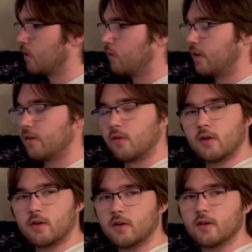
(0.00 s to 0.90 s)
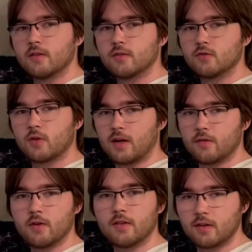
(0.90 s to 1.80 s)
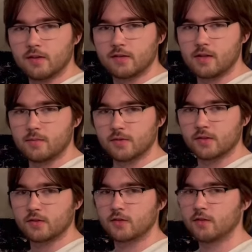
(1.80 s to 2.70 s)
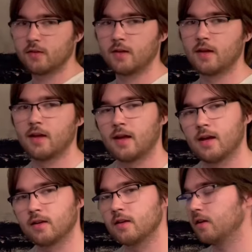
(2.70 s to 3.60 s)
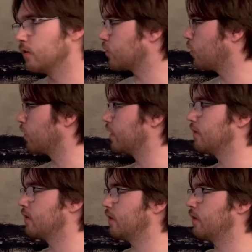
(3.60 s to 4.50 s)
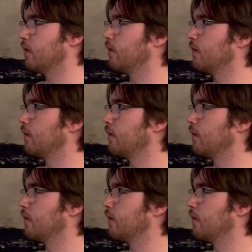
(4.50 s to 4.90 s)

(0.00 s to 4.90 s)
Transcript: We have our driver in the listening position, and he is oriented